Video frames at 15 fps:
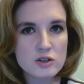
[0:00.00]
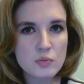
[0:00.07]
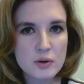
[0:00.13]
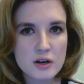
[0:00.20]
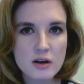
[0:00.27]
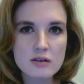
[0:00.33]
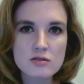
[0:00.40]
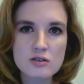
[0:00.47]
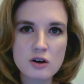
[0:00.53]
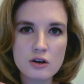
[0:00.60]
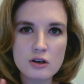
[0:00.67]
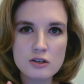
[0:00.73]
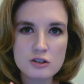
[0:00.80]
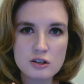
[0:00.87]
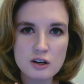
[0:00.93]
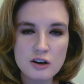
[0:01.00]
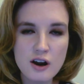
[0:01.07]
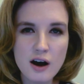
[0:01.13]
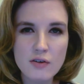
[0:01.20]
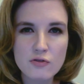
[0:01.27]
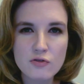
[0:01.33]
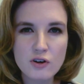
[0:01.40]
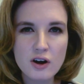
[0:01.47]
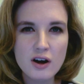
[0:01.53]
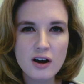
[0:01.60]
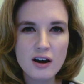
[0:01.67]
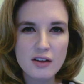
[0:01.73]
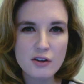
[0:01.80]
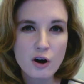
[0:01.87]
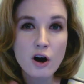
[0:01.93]
because there
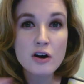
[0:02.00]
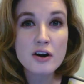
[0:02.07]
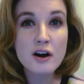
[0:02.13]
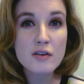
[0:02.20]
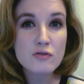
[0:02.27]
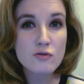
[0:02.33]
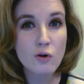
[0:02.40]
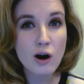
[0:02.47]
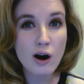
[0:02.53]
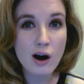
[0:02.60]
aren't enough,